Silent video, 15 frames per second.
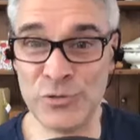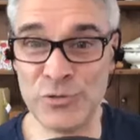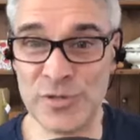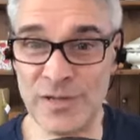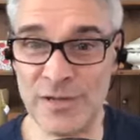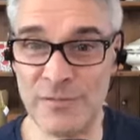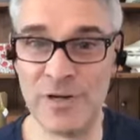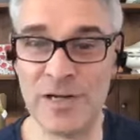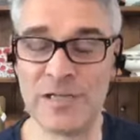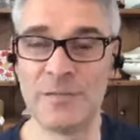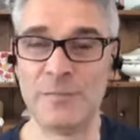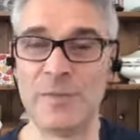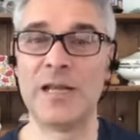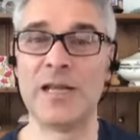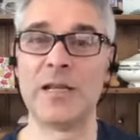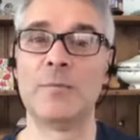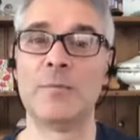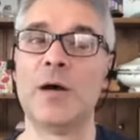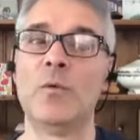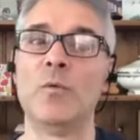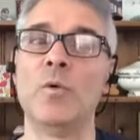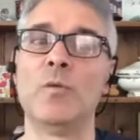said right at the beginning
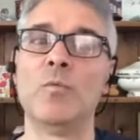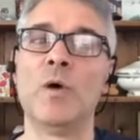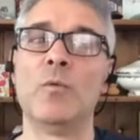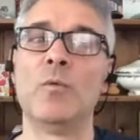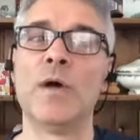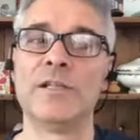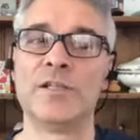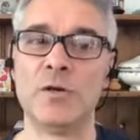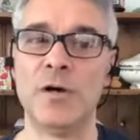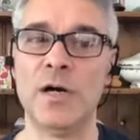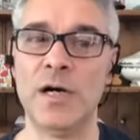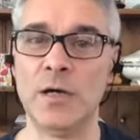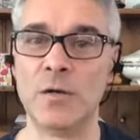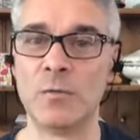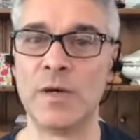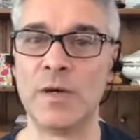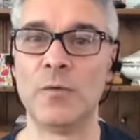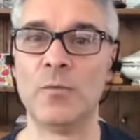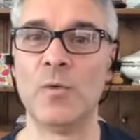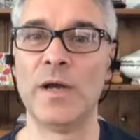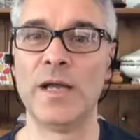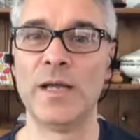about wh- wh- where's your heart, where
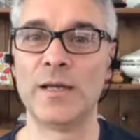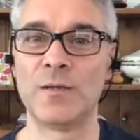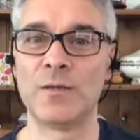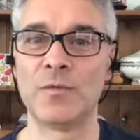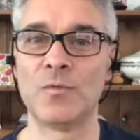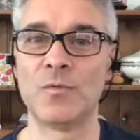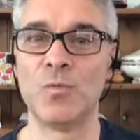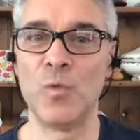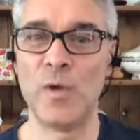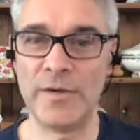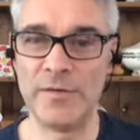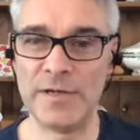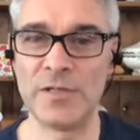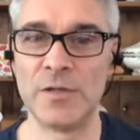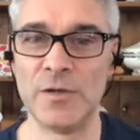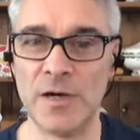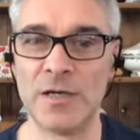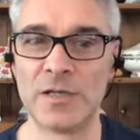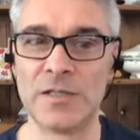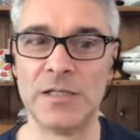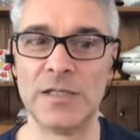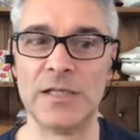where yeah. where is your
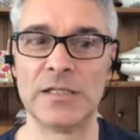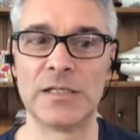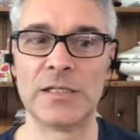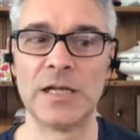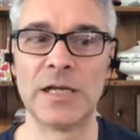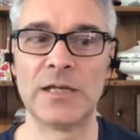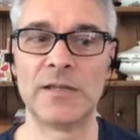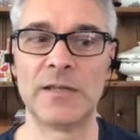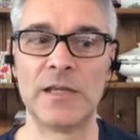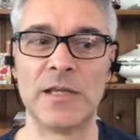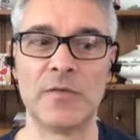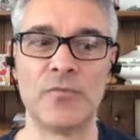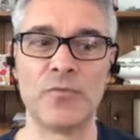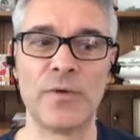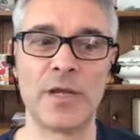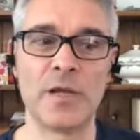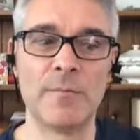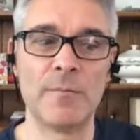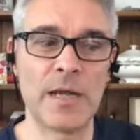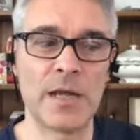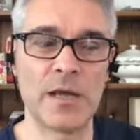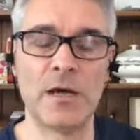heart in this? And I think if we can
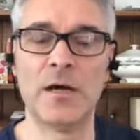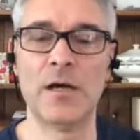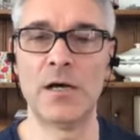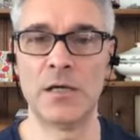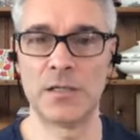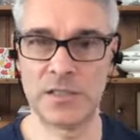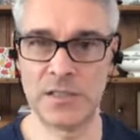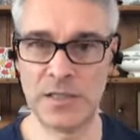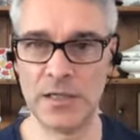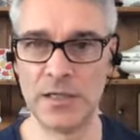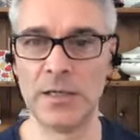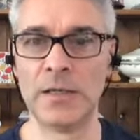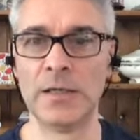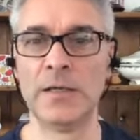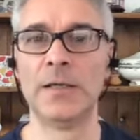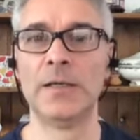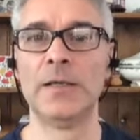make our heart sing, mm.